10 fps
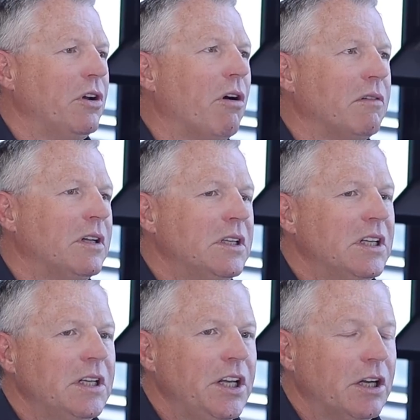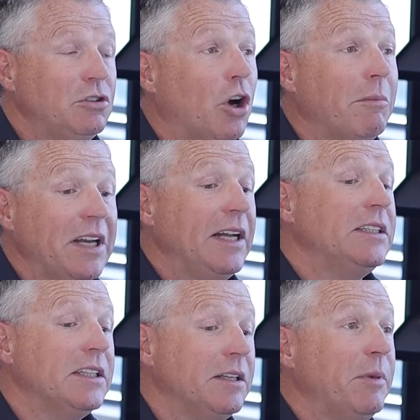of, you know,
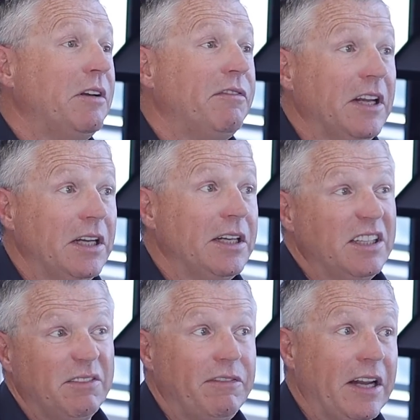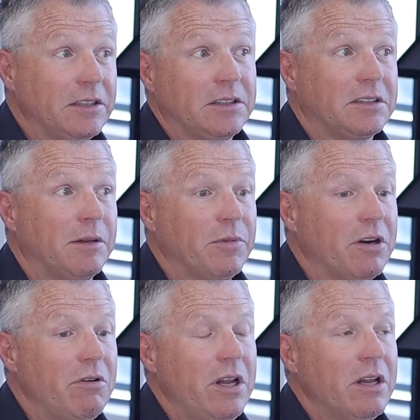dominating the midfield in defence to some
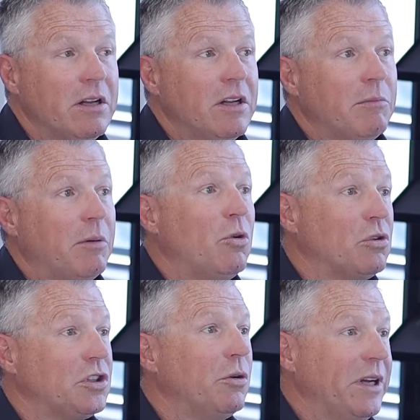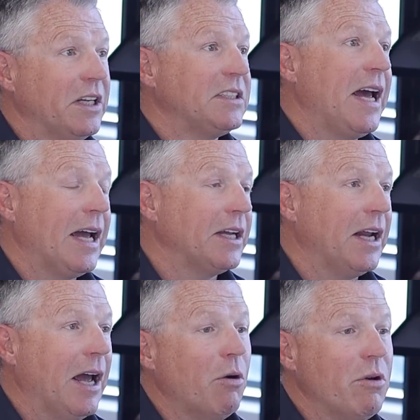degree, but more so in attack and
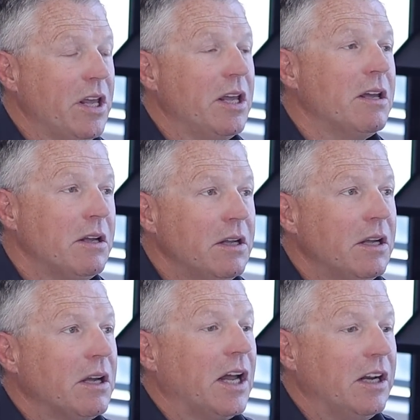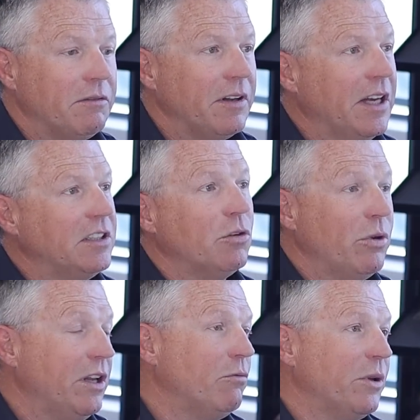how he kind of
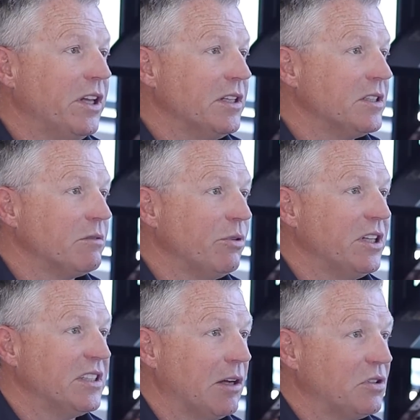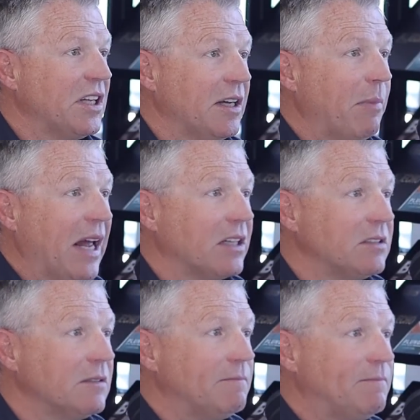interweaved with his outside backs.